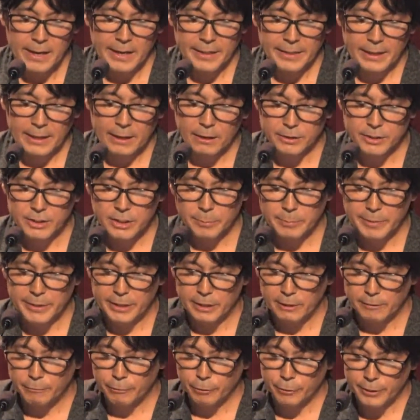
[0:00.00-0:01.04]
and the House
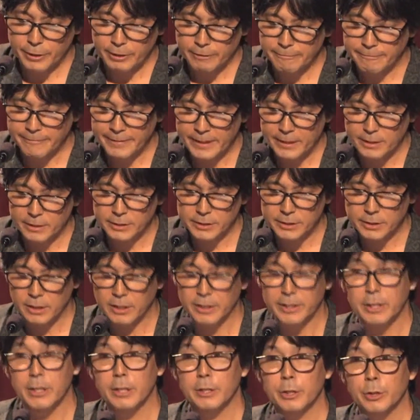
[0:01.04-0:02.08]
Committee on Foreign Affairs
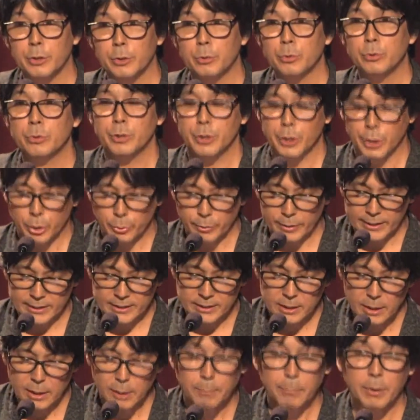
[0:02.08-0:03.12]
on new
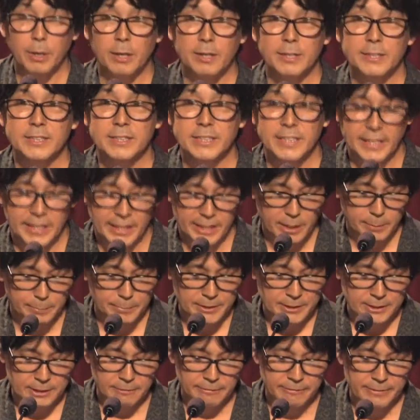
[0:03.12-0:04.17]
U.S. policy in the
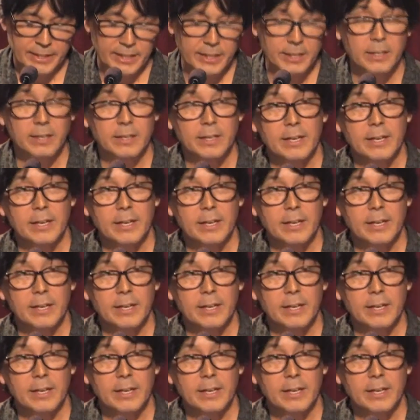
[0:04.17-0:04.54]
Pacific.